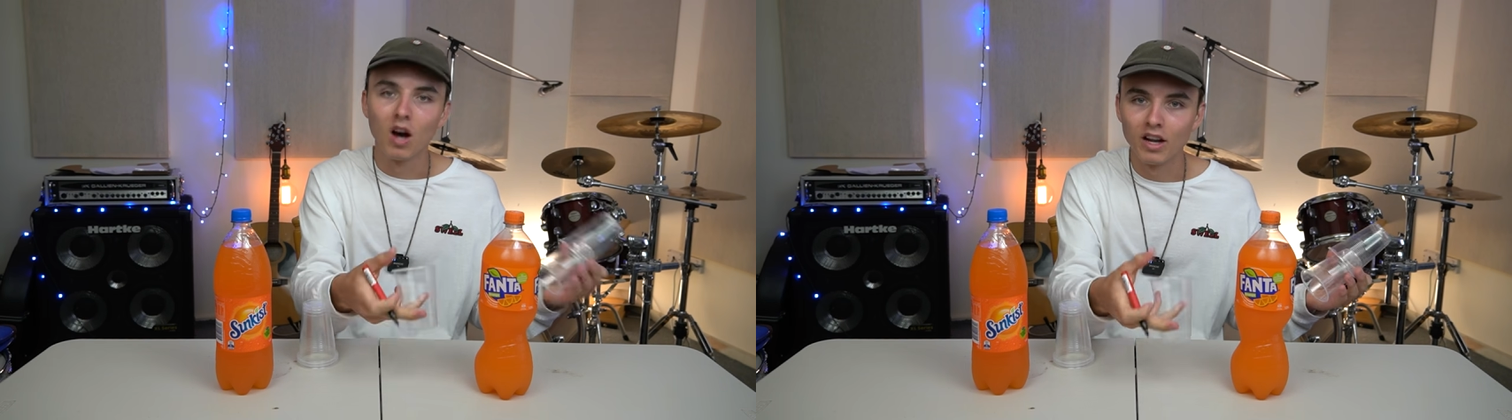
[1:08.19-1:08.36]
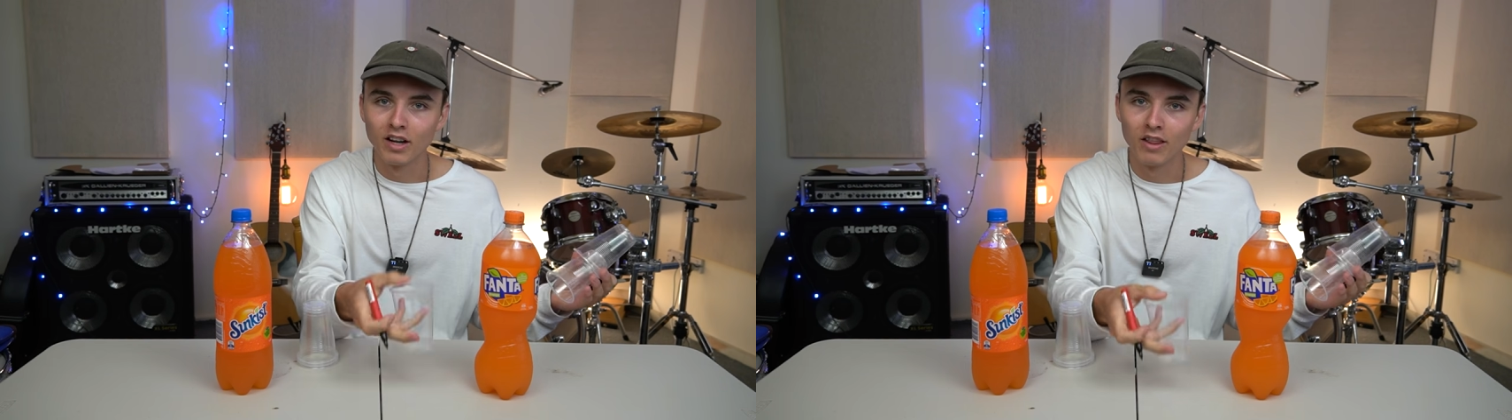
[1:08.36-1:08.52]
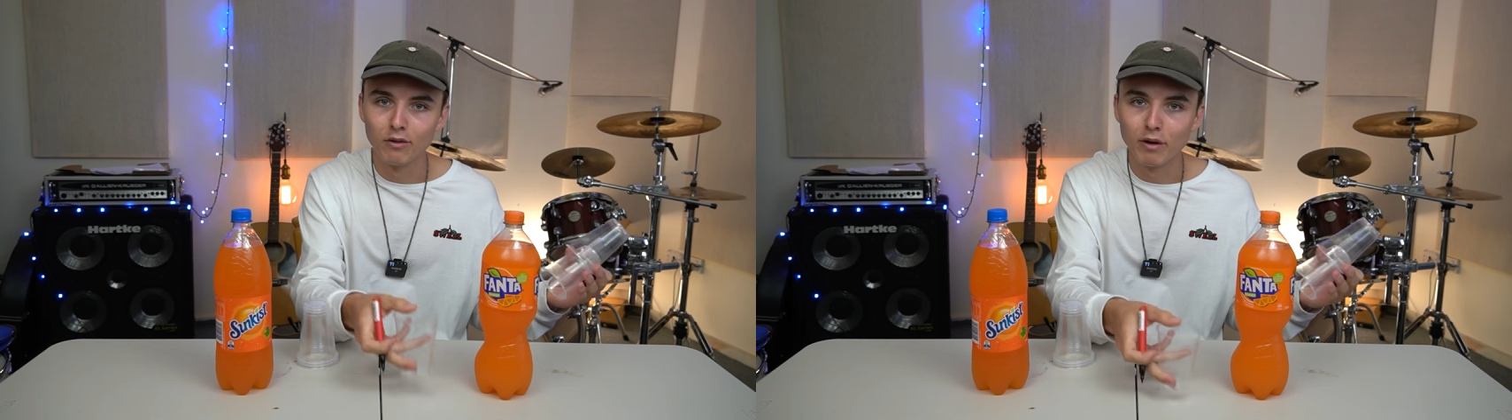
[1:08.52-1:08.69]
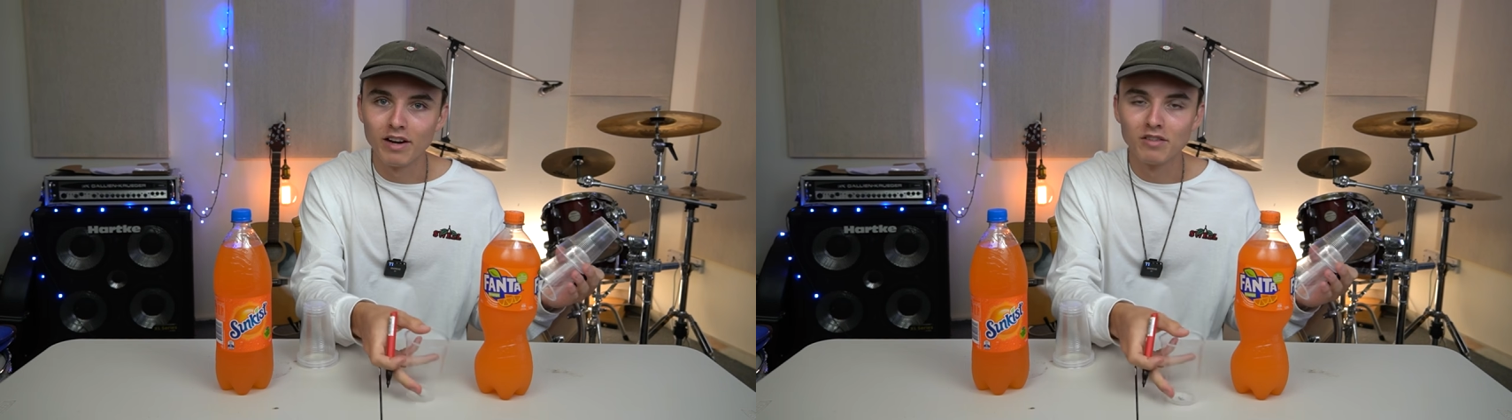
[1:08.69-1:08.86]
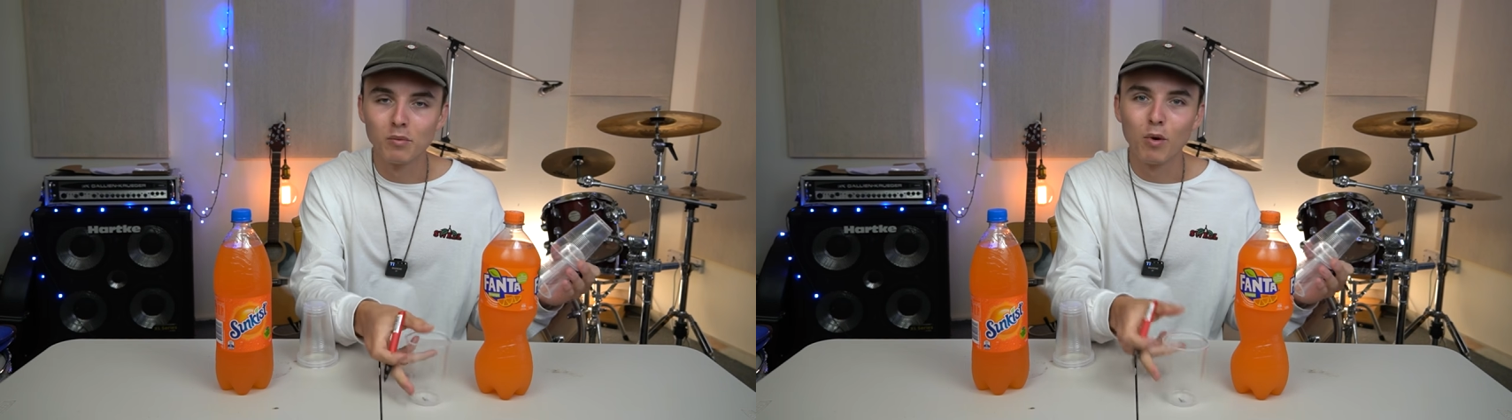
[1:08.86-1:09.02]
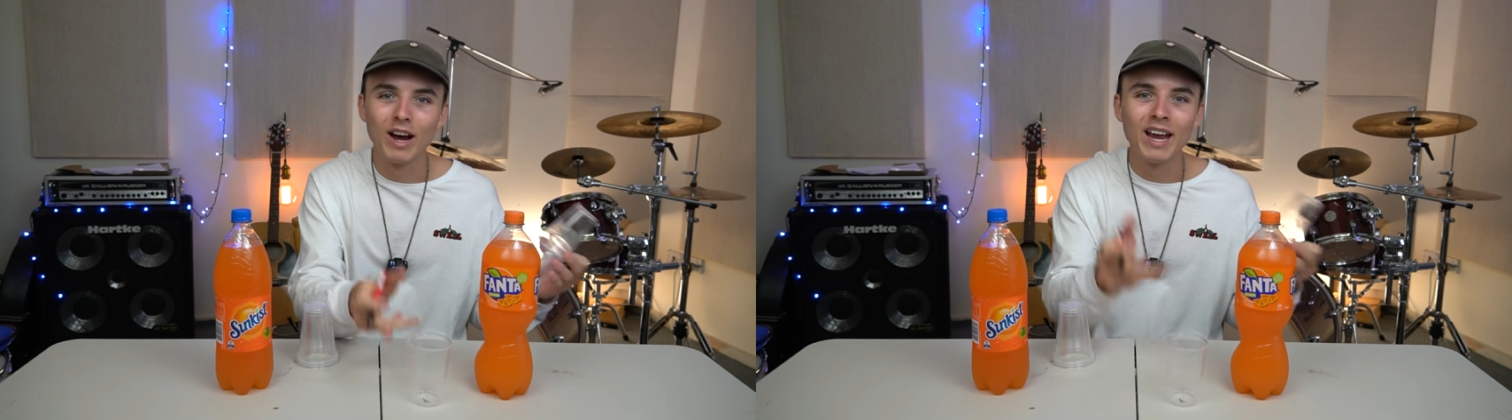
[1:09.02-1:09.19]
Another
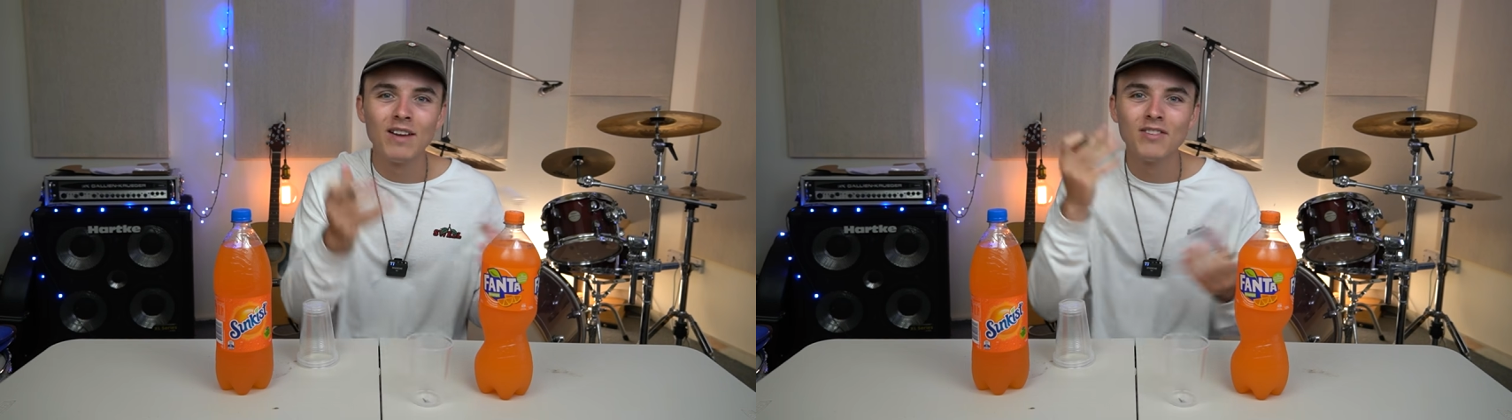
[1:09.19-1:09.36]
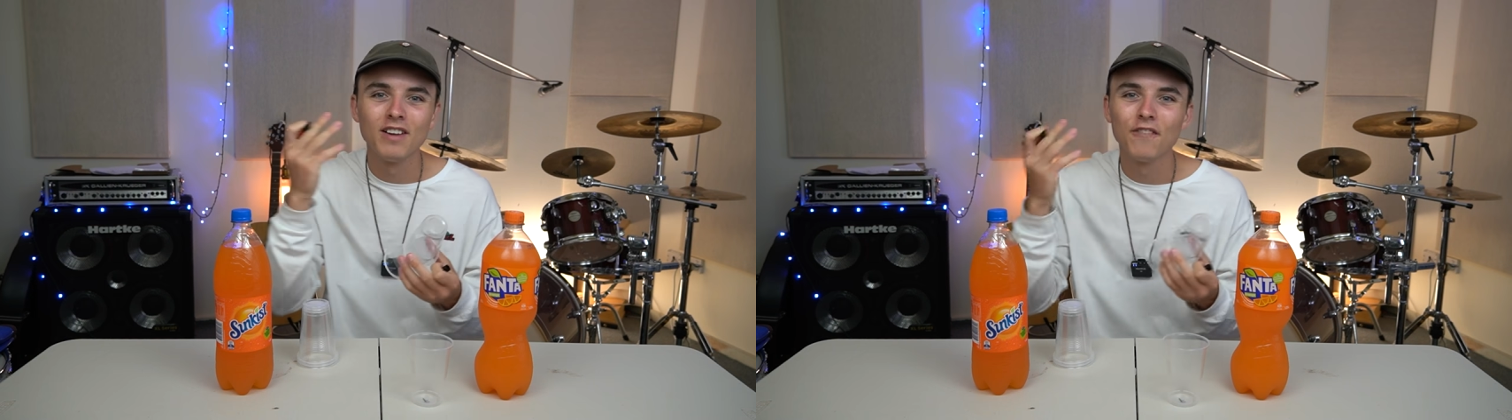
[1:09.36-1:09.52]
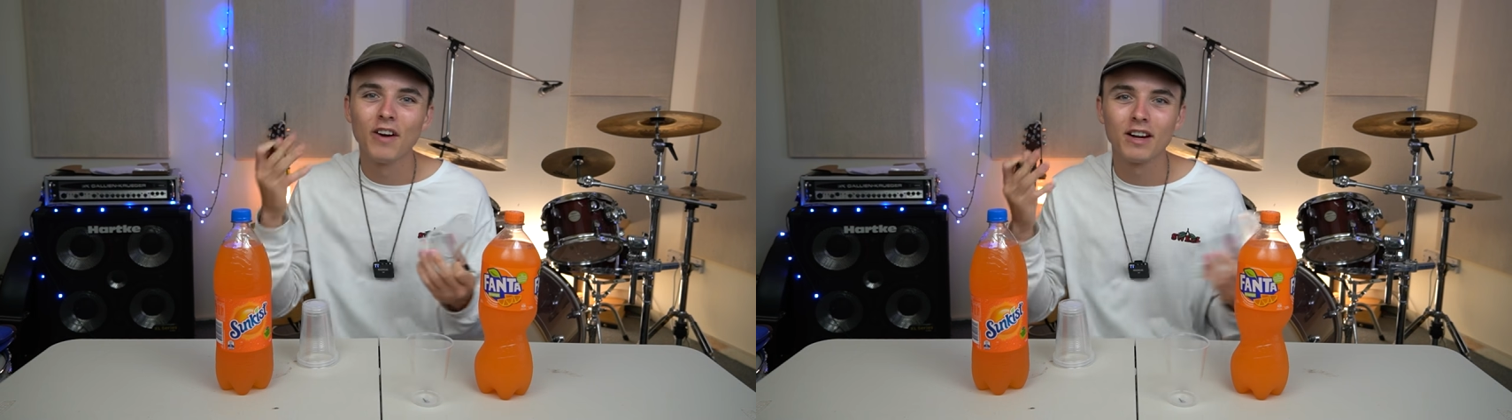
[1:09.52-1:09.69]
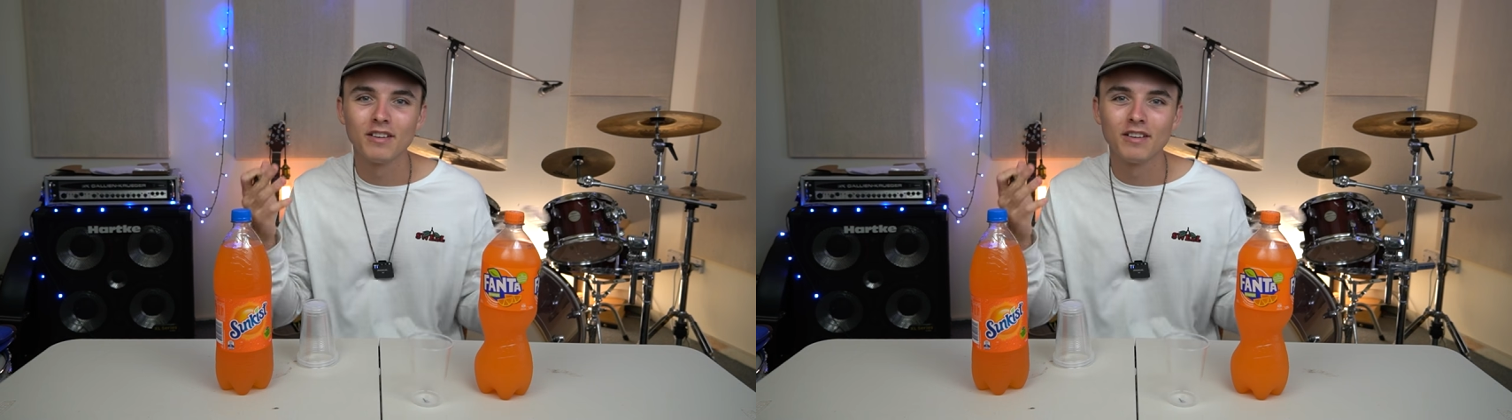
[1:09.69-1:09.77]
reason why even if I